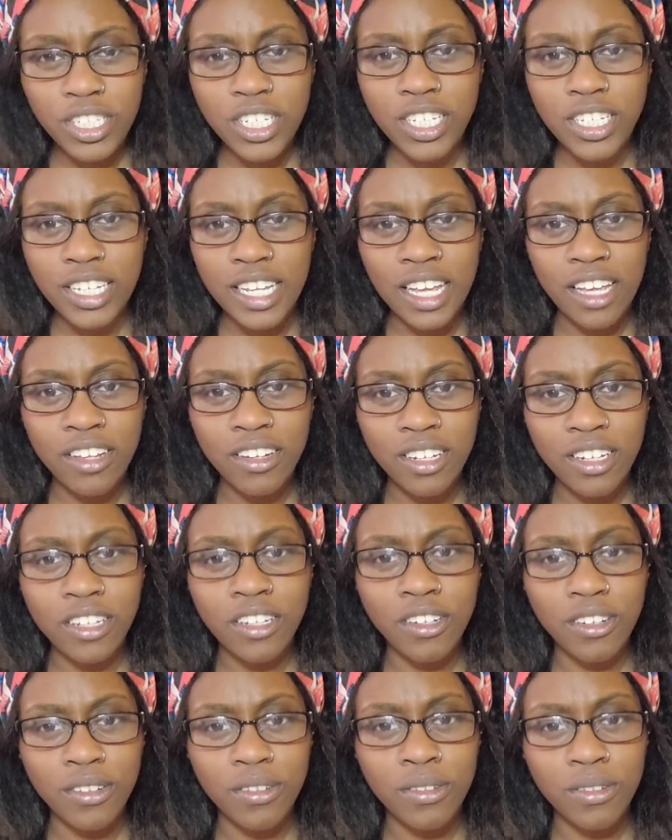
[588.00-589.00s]
push it down a
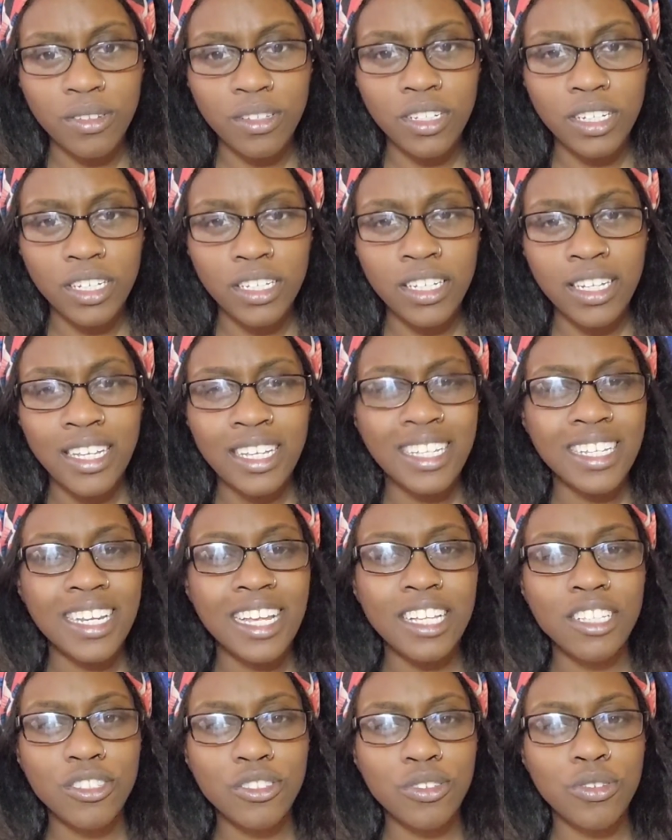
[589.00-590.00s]
little,
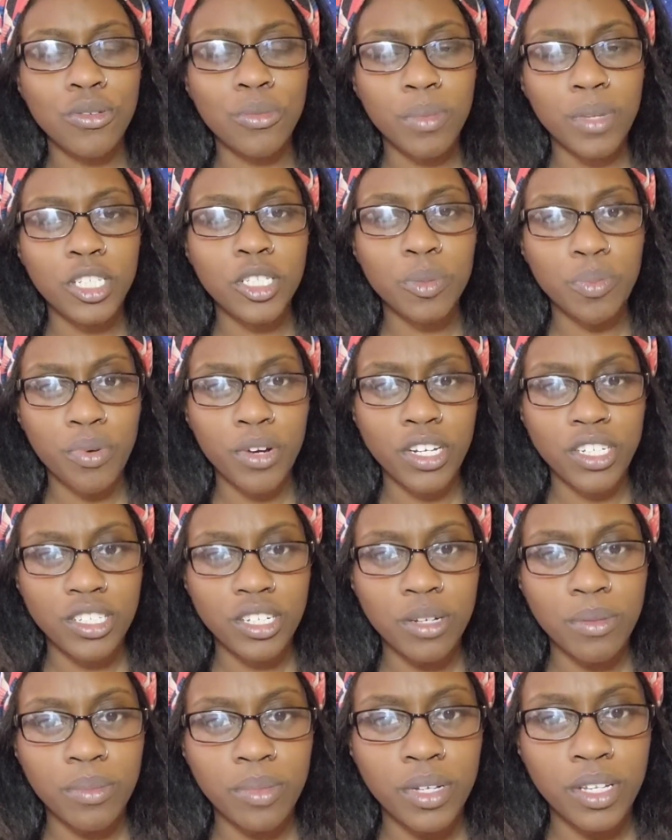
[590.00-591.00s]
not too much
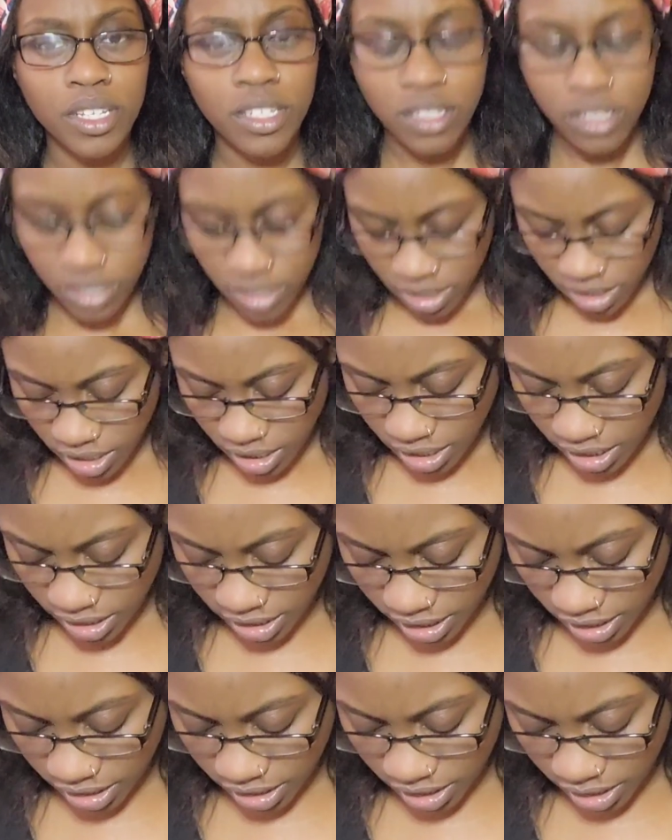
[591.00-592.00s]
pressure, but a
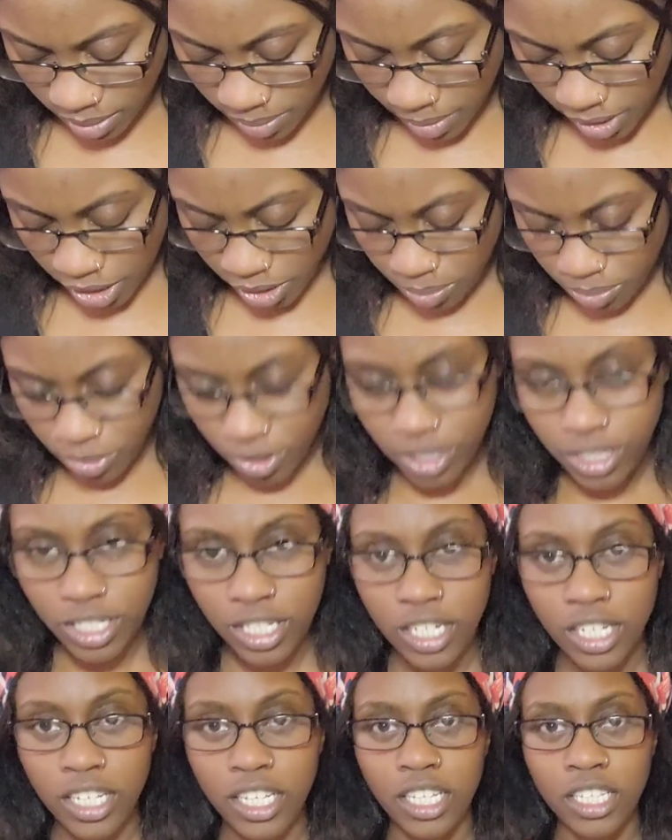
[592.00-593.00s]
decent amount of
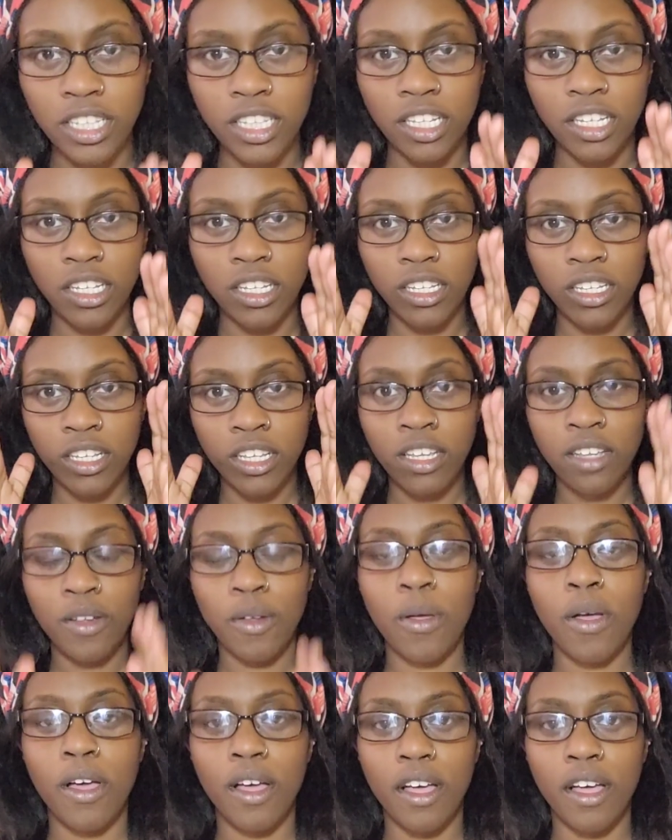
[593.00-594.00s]
pressure to get the
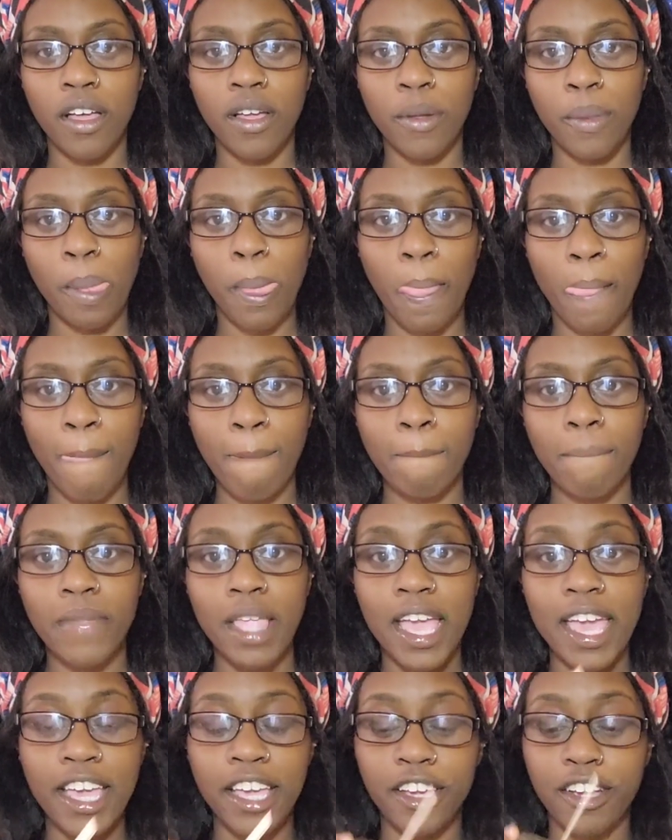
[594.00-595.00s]
uh,
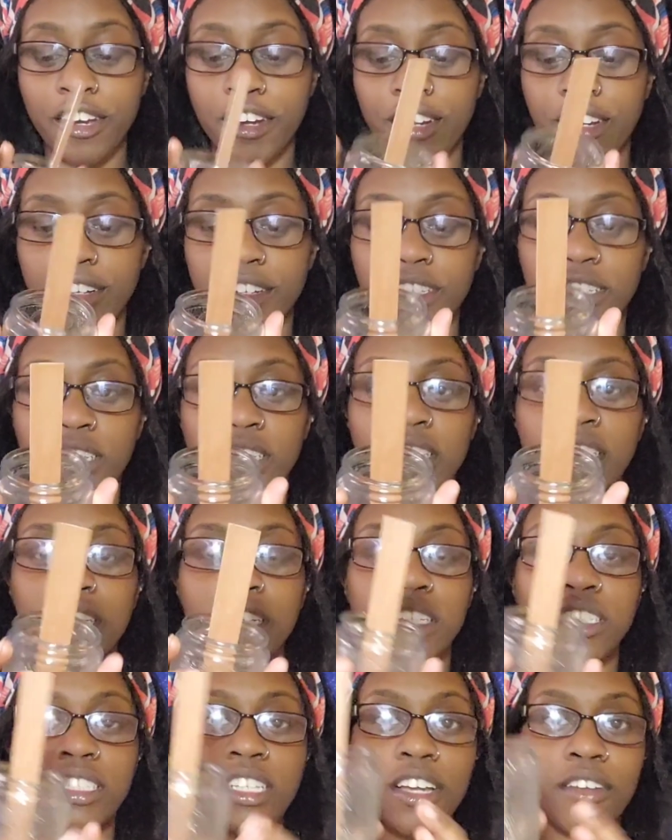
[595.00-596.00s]
anchor
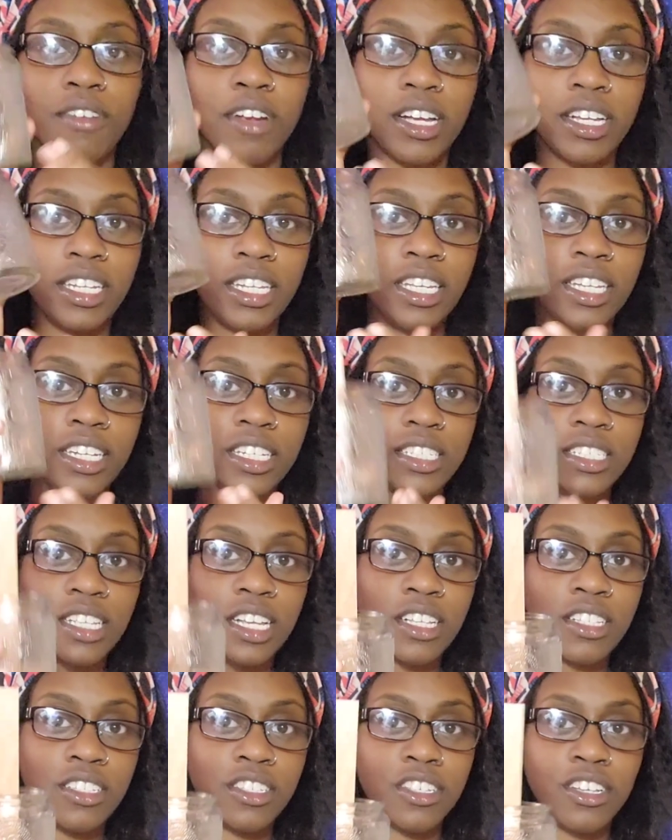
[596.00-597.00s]
directly in the
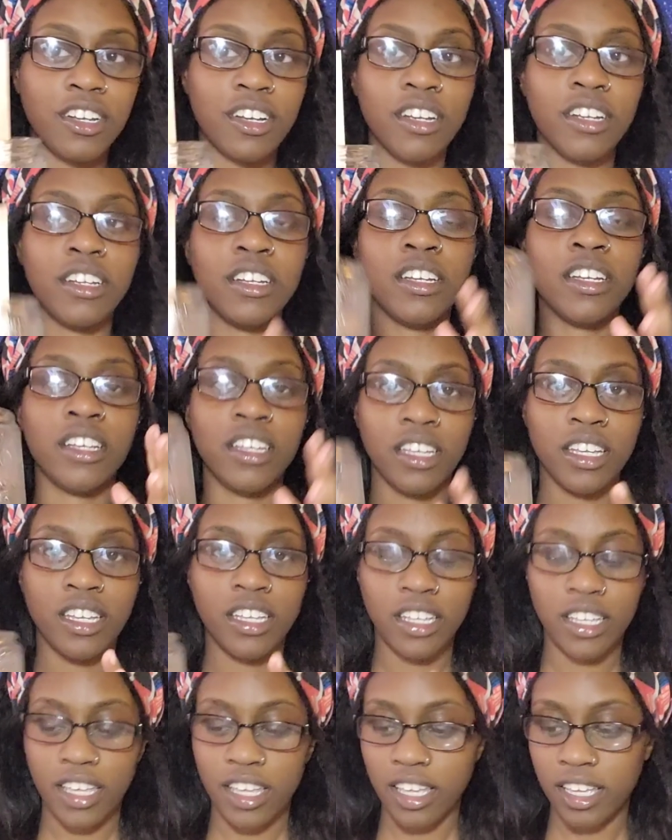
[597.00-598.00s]
center
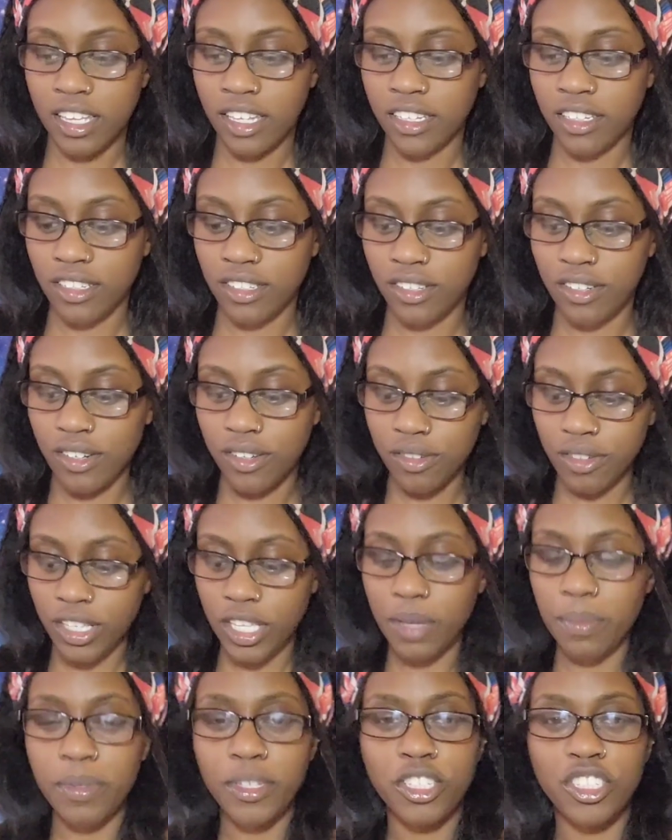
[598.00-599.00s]
and, you
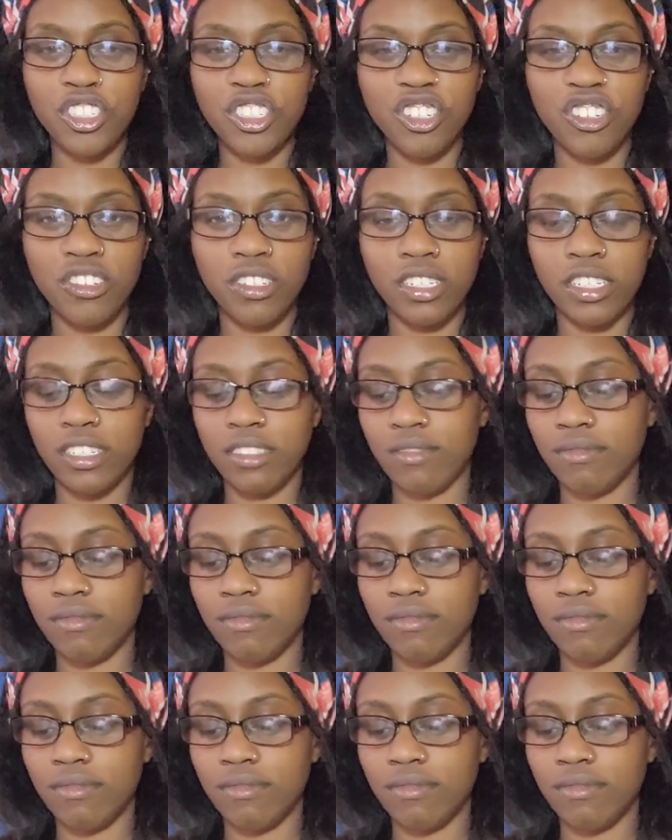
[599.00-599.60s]
know, keep it sturdy.